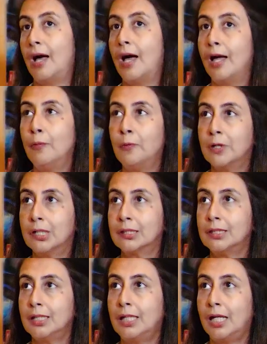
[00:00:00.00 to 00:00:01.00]
I
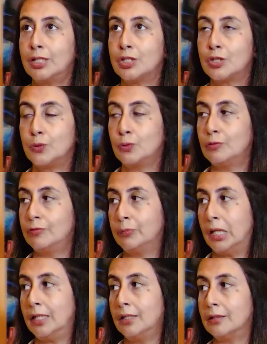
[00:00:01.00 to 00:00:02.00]
worked in an NGO for
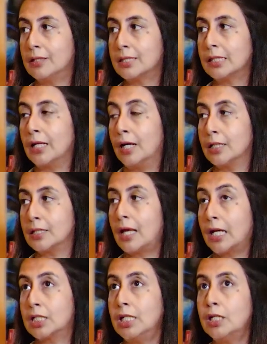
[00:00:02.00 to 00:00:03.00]
many years, and
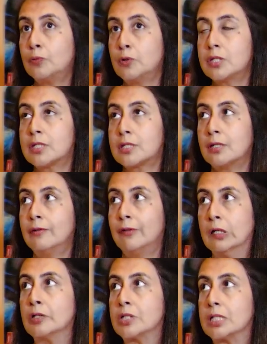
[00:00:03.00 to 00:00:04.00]
actually it was a
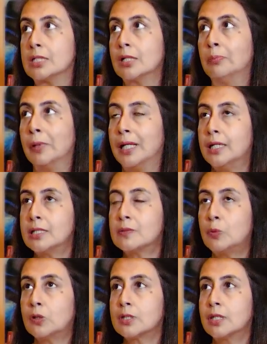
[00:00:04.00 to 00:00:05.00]
very interesting place
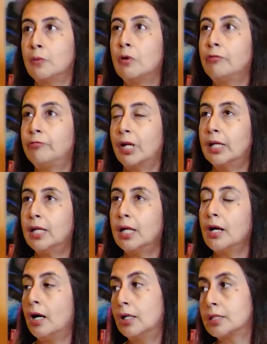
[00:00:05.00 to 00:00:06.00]
because they were
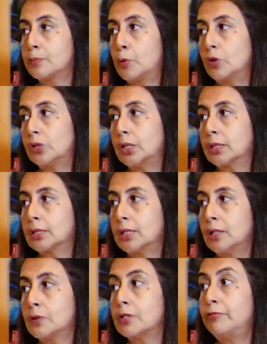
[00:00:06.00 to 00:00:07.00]
funding arts projects.
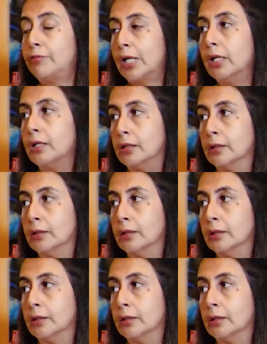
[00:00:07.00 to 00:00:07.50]
It was a funder.